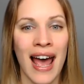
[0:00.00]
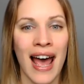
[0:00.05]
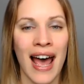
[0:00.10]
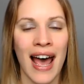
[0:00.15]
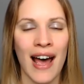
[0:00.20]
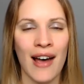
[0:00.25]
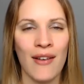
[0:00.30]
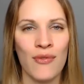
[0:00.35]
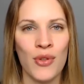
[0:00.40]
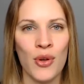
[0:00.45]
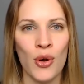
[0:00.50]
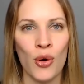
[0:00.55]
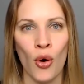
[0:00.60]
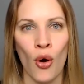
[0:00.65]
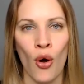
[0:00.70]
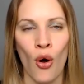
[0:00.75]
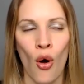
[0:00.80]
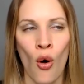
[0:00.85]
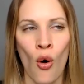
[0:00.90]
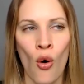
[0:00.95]
have their
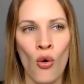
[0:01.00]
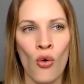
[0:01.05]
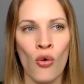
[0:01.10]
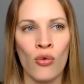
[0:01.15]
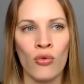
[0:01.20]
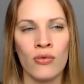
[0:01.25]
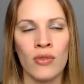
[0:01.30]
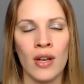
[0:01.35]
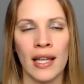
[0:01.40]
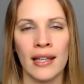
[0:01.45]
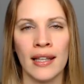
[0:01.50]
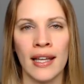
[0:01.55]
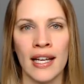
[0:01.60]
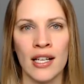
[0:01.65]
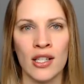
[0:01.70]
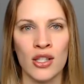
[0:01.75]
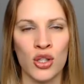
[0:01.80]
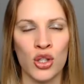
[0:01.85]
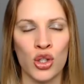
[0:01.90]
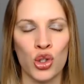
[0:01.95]
own
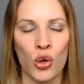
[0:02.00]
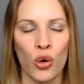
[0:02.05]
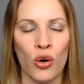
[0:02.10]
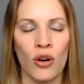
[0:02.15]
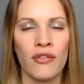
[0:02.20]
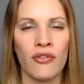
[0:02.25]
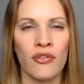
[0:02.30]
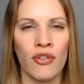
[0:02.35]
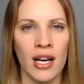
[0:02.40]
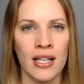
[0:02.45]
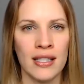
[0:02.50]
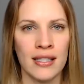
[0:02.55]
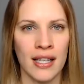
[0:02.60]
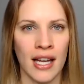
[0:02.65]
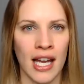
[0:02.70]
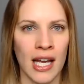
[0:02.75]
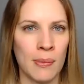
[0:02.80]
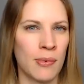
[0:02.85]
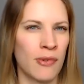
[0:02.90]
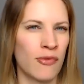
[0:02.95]
like storefront
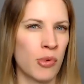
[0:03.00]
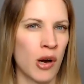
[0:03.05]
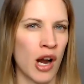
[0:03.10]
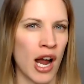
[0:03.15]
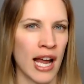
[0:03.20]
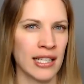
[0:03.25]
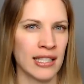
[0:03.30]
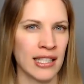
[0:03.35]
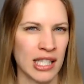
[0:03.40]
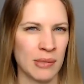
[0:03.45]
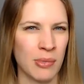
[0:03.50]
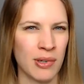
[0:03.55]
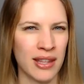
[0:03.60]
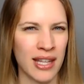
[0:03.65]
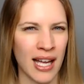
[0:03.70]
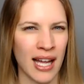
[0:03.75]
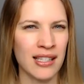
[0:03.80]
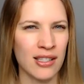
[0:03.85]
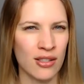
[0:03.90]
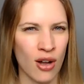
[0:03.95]
type of practice, but
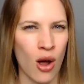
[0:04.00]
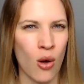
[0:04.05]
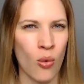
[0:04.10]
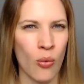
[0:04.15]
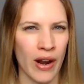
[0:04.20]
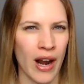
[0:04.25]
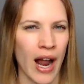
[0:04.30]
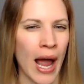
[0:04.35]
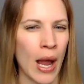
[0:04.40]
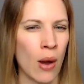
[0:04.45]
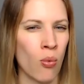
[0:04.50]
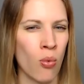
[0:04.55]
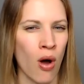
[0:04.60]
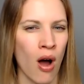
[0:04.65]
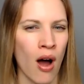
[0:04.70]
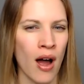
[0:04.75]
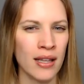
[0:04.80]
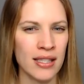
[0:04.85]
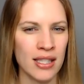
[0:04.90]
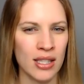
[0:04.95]
that's not what I
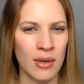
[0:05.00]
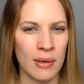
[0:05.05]
want.